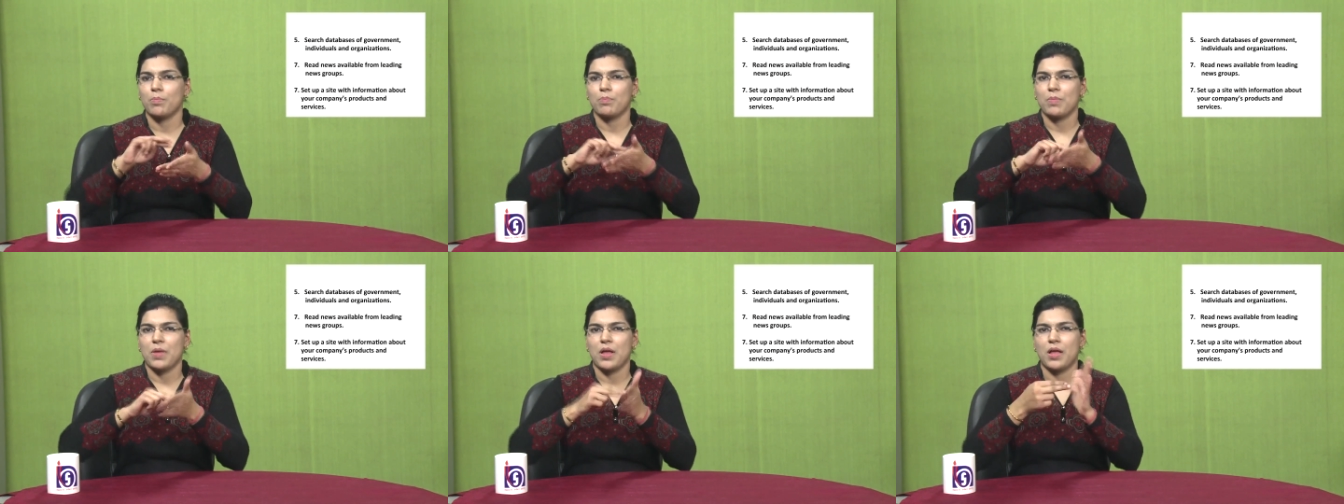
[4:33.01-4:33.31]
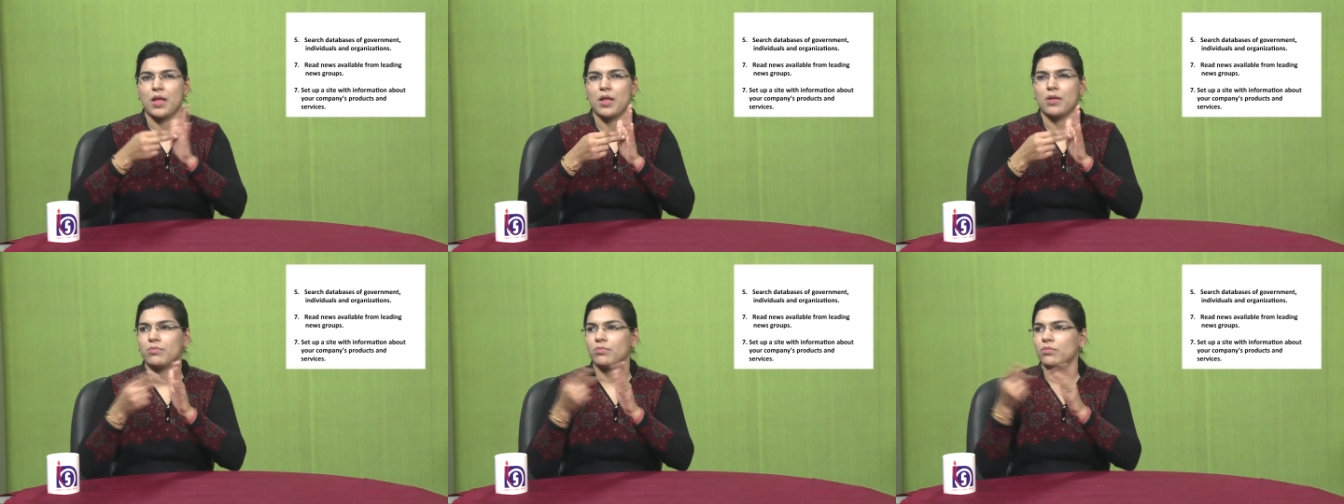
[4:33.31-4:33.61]

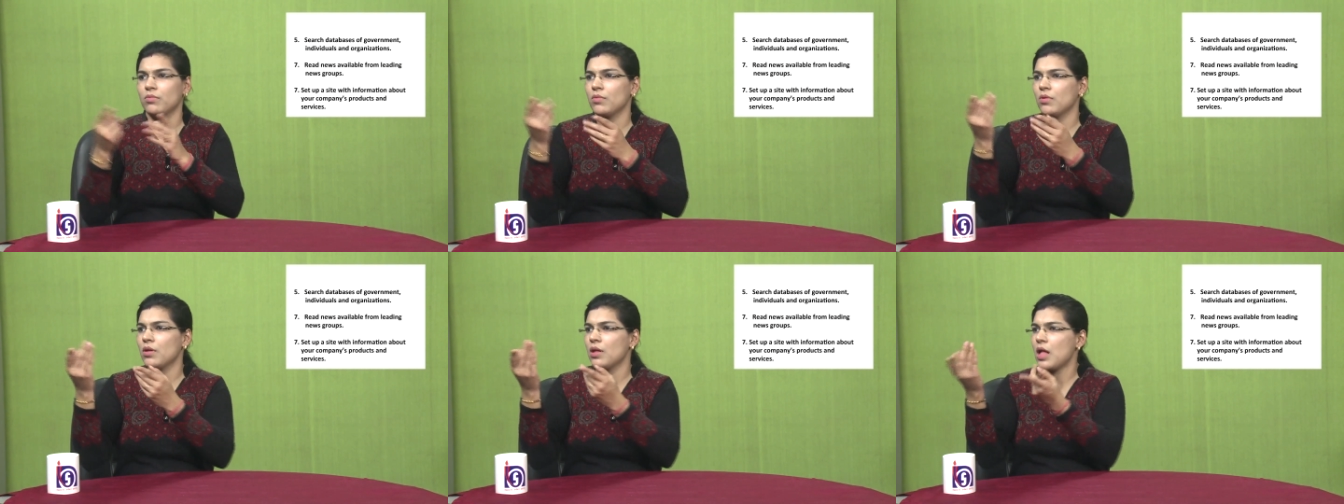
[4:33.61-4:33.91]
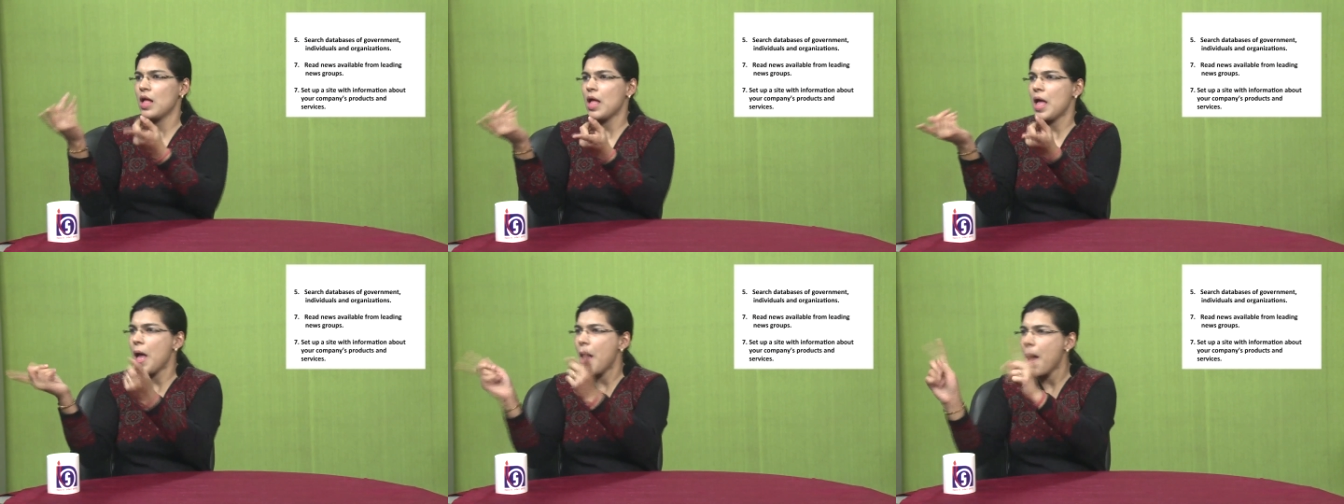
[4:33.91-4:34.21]
news
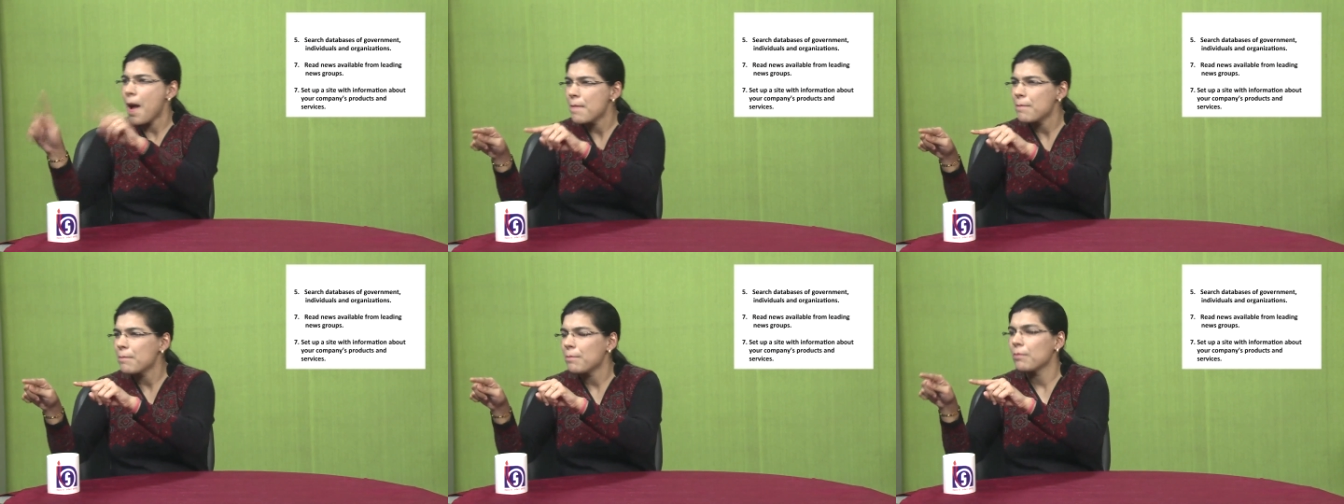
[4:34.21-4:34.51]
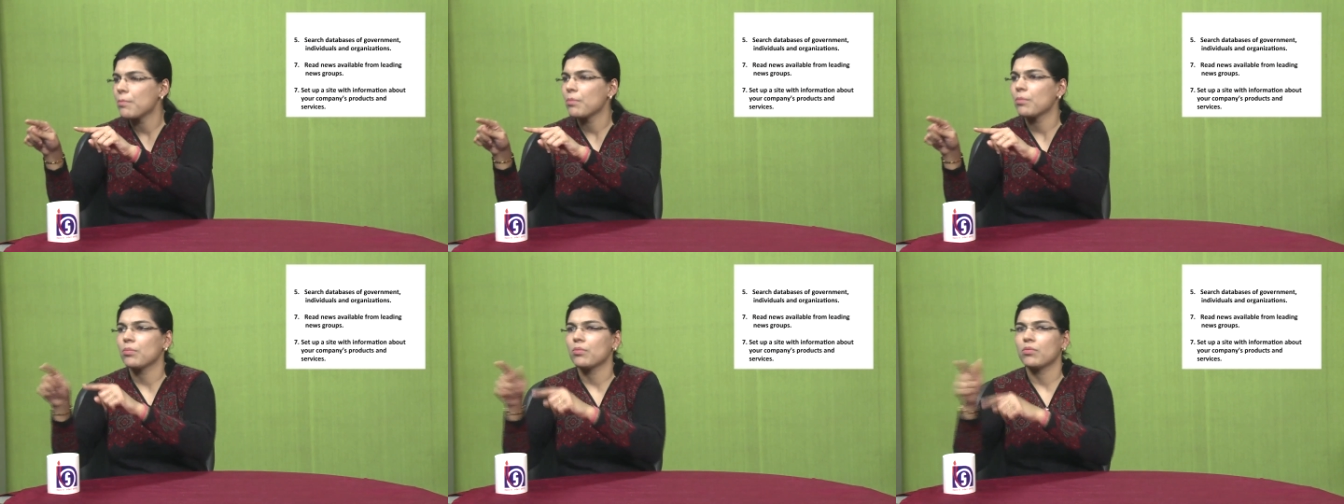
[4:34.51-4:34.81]

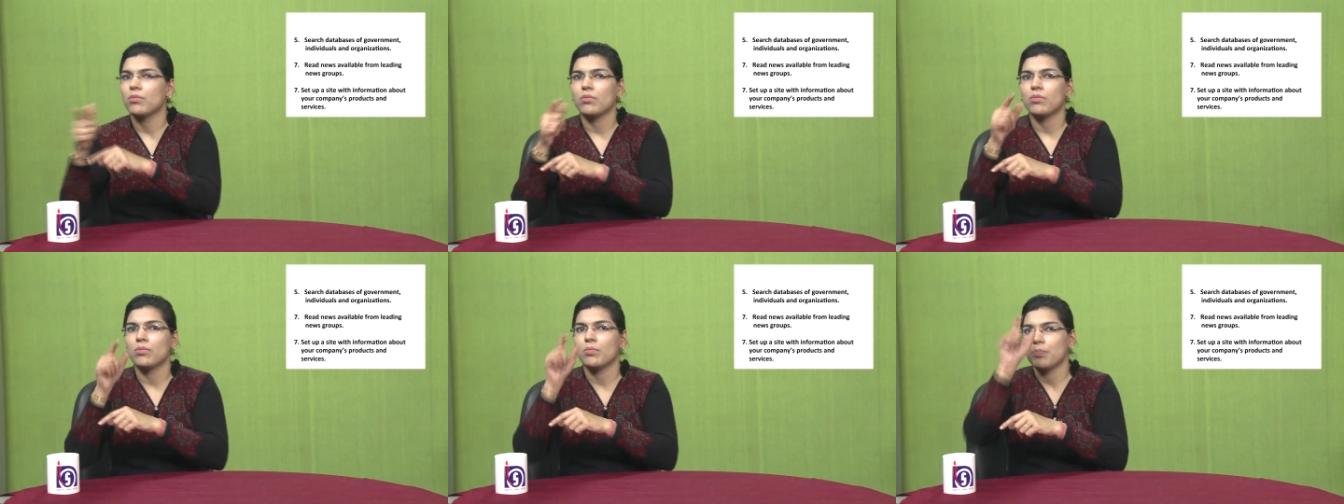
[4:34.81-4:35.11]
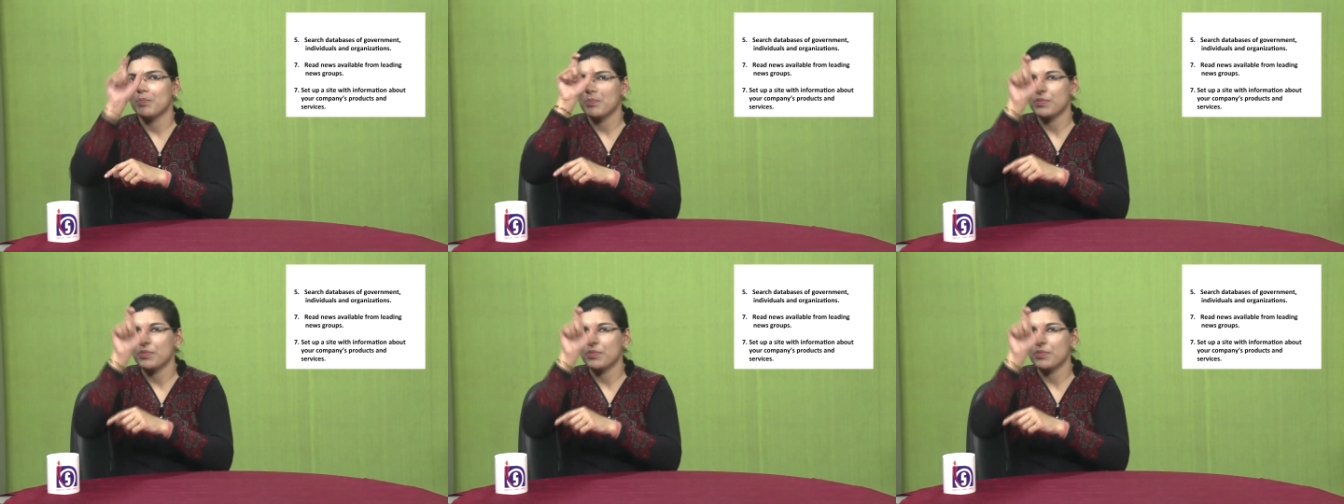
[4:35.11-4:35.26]
groups.